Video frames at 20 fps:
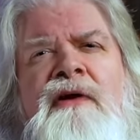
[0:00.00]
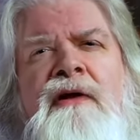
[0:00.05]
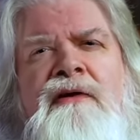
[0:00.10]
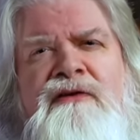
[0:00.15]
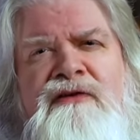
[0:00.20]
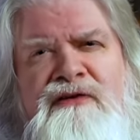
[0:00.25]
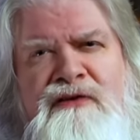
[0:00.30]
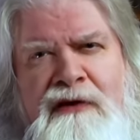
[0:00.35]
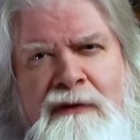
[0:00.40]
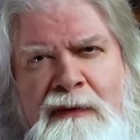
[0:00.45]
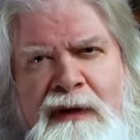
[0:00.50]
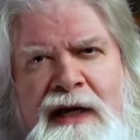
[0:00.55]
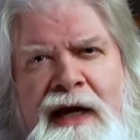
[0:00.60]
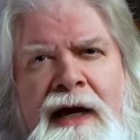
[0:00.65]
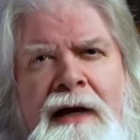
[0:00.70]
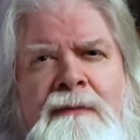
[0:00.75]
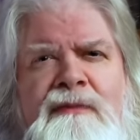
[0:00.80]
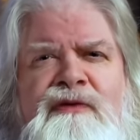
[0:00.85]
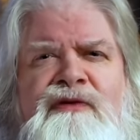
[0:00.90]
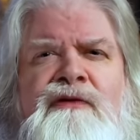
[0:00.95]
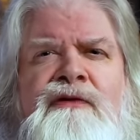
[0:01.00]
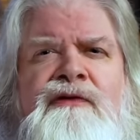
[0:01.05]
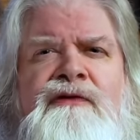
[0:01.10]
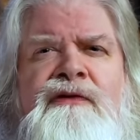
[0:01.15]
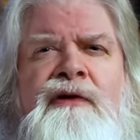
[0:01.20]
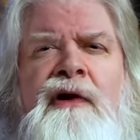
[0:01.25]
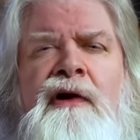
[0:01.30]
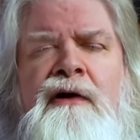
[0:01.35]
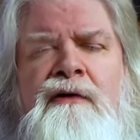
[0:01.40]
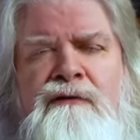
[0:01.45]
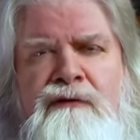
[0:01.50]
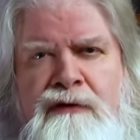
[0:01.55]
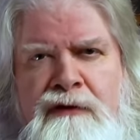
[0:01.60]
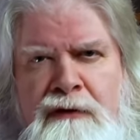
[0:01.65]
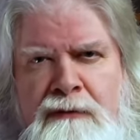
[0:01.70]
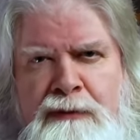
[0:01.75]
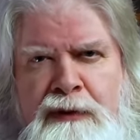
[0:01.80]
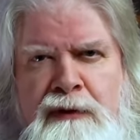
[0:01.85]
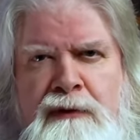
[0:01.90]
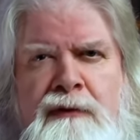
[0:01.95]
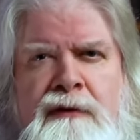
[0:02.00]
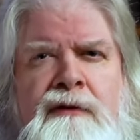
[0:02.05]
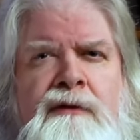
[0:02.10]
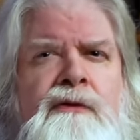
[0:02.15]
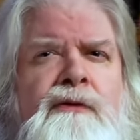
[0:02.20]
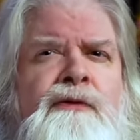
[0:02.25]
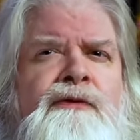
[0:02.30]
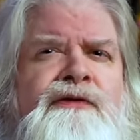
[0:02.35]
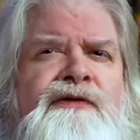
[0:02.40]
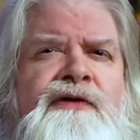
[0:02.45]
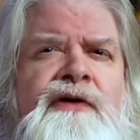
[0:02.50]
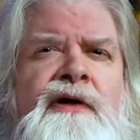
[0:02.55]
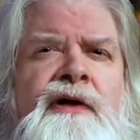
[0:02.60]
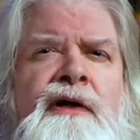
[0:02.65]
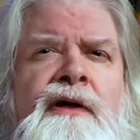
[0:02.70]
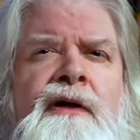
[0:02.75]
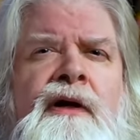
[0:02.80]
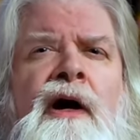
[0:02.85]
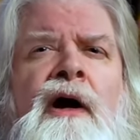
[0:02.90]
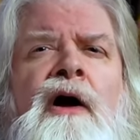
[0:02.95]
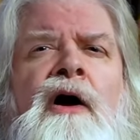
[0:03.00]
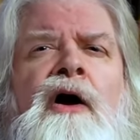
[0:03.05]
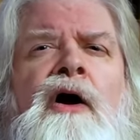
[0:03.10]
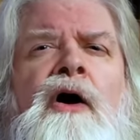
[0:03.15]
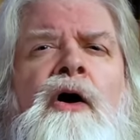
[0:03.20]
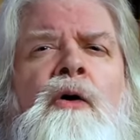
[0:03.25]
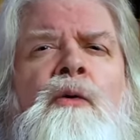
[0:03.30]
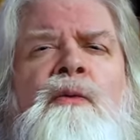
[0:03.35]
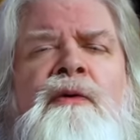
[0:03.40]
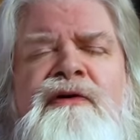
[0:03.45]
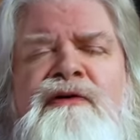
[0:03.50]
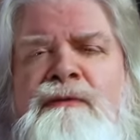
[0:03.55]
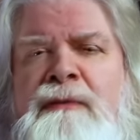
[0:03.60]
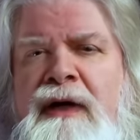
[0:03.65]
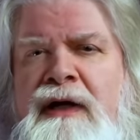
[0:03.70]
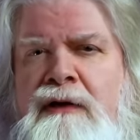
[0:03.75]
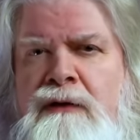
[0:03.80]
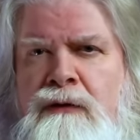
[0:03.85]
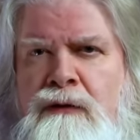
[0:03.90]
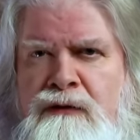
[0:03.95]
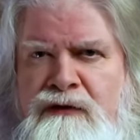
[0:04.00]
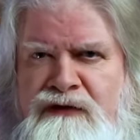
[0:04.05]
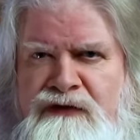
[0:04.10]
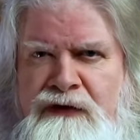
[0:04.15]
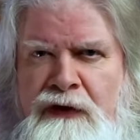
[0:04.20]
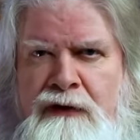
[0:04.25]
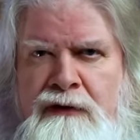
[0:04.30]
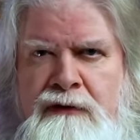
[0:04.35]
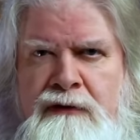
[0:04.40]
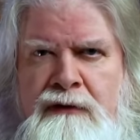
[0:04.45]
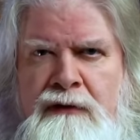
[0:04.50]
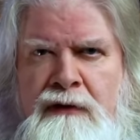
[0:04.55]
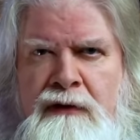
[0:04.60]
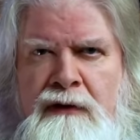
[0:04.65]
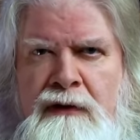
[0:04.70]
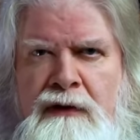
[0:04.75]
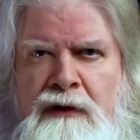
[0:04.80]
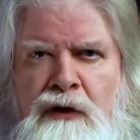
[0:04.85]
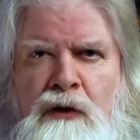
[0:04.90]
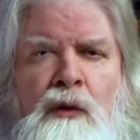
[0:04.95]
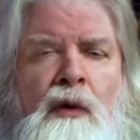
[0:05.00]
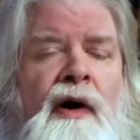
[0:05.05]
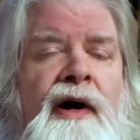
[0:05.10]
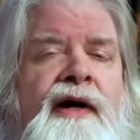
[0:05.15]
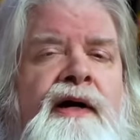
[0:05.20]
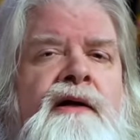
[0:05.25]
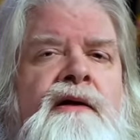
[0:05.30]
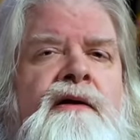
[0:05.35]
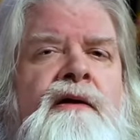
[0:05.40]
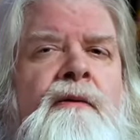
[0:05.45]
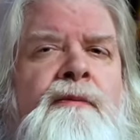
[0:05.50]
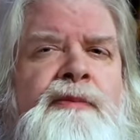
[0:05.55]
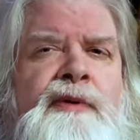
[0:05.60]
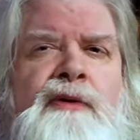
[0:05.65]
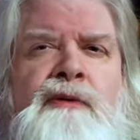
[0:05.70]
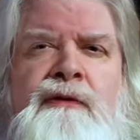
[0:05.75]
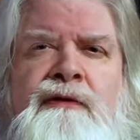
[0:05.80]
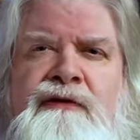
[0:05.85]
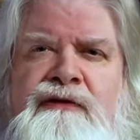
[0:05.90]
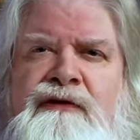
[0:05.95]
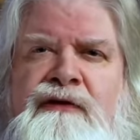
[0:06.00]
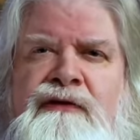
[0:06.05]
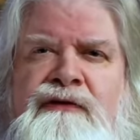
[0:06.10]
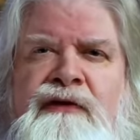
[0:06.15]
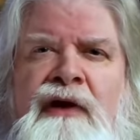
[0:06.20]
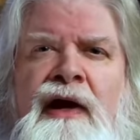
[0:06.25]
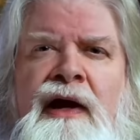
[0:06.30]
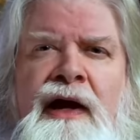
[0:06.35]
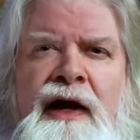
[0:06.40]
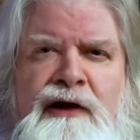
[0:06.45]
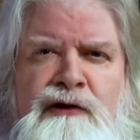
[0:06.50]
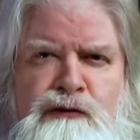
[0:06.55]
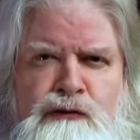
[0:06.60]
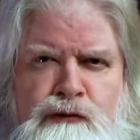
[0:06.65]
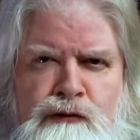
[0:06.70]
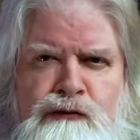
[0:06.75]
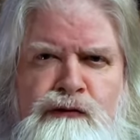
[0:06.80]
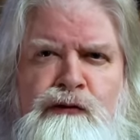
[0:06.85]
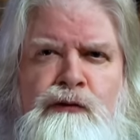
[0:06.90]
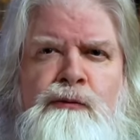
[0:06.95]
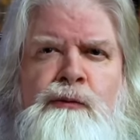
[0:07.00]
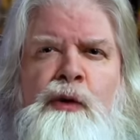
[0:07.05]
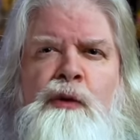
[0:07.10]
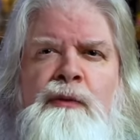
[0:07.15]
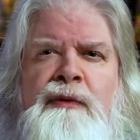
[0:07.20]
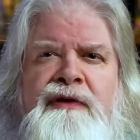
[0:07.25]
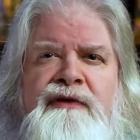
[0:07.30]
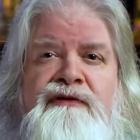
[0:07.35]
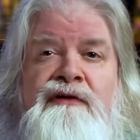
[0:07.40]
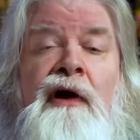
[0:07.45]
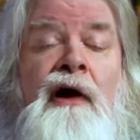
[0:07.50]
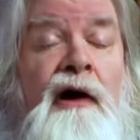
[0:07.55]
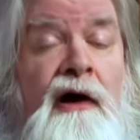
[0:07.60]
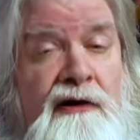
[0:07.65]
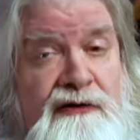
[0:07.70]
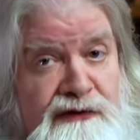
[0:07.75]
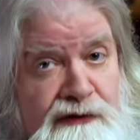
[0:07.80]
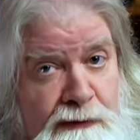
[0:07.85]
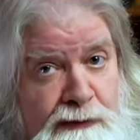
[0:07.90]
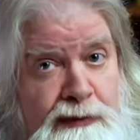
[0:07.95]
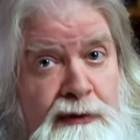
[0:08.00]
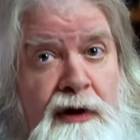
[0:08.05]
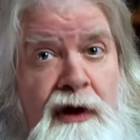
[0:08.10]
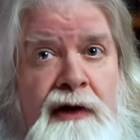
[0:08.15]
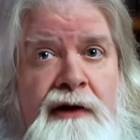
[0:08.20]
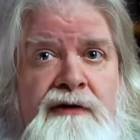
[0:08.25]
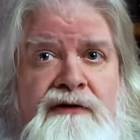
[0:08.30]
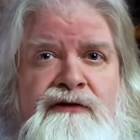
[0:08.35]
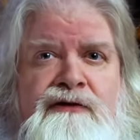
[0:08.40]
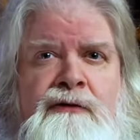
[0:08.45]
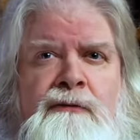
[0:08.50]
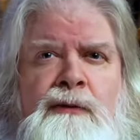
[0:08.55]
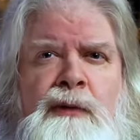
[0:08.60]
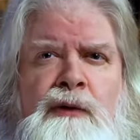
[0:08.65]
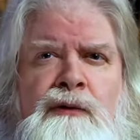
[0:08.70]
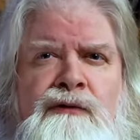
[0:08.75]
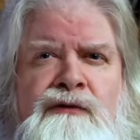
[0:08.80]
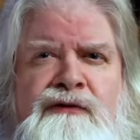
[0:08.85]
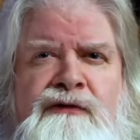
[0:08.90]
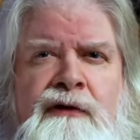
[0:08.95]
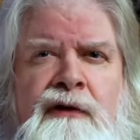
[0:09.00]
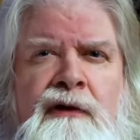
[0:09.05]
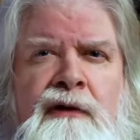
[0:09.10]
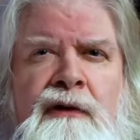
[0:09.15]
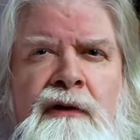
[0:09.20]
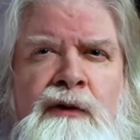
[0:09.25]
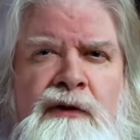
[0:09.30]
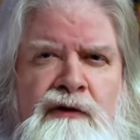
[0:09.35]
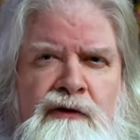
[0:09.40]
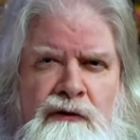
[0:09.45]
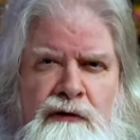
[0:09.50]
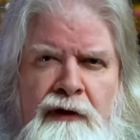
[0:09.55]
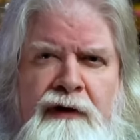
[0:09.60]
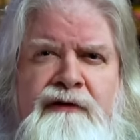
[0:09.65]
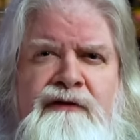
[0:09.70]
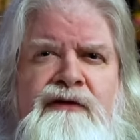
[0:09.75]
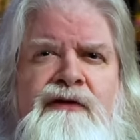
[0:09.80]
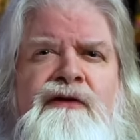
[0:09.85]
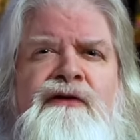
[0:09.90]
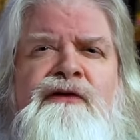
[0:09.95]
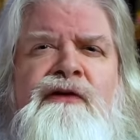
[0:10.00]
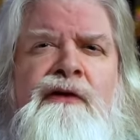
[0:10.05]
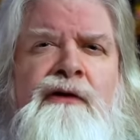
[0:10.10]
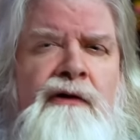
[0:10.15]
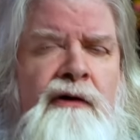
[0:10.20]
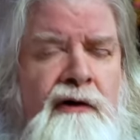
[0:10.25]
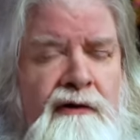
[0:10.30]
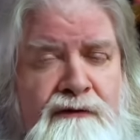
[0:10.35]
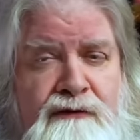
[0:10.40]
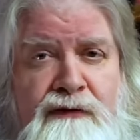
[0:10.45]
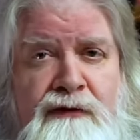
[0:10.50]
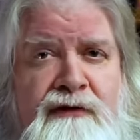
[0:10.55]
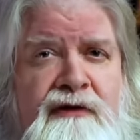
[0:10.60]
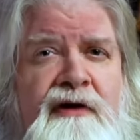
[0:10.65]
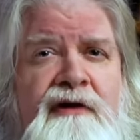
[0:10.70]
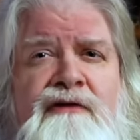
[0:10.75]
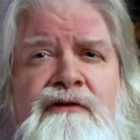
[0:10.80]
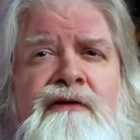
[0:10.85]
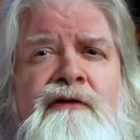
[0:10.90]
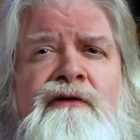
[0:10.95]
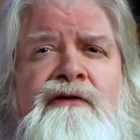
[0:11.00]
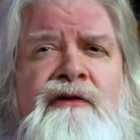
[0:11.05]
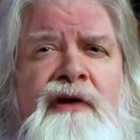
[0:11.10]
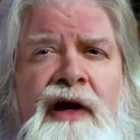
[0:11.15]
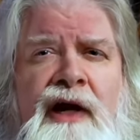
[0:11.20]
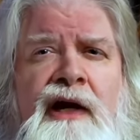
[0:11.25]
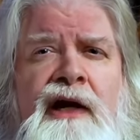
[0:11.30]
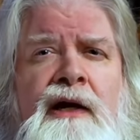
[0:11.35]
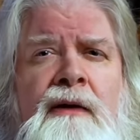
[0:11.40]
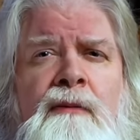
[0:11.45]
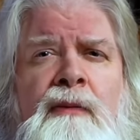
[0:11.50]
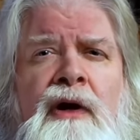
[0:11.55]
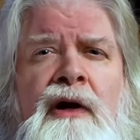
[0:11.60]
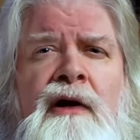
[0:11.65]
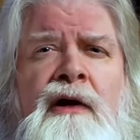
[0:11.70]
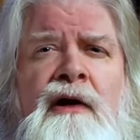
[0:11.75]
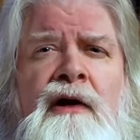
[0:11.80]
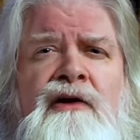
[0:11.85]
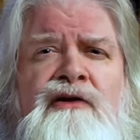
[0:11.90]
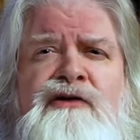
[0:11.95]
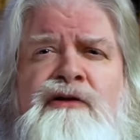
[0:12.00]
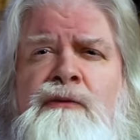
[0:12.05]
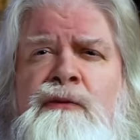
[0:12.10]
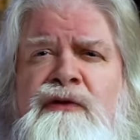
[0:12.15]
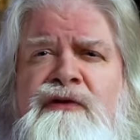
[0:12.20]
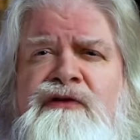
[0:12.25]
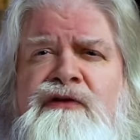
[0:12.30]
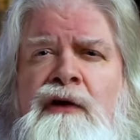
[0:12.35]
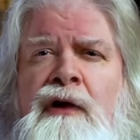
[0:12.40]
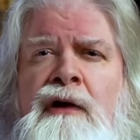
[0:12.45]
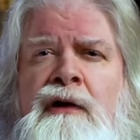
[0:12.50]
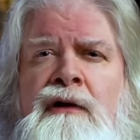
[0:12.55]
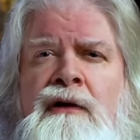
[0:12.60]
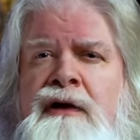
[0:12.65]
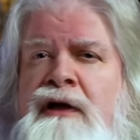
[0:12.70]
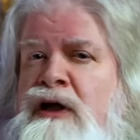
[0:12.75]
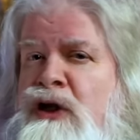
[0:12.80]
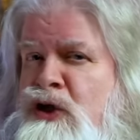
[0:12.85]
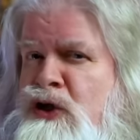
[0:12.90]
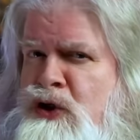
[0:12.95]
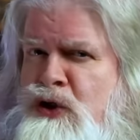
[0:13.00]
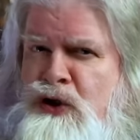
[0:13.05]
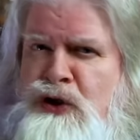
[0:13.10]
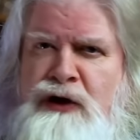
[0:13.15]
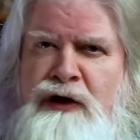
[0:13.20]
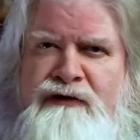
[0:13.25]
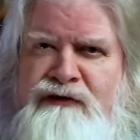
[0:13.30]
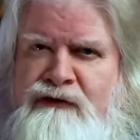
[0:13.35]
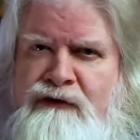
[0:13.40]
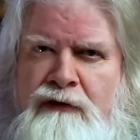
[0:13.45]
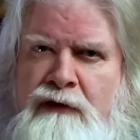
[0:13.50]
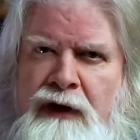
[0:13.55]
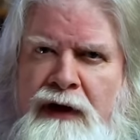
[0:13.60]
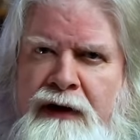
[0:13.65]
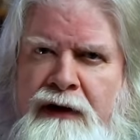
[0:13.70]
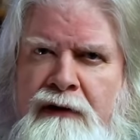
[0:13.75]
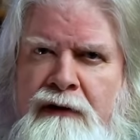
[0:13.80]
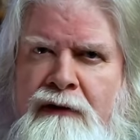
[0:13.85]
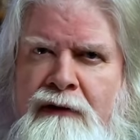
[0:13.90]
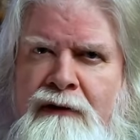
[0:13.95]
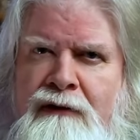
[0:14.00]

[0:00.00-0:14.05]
and seeming absence from the political scene always made her sudden, quiet appearances at crucial moments a surprise to most. When crises and confrontations came, she was suddenly just there,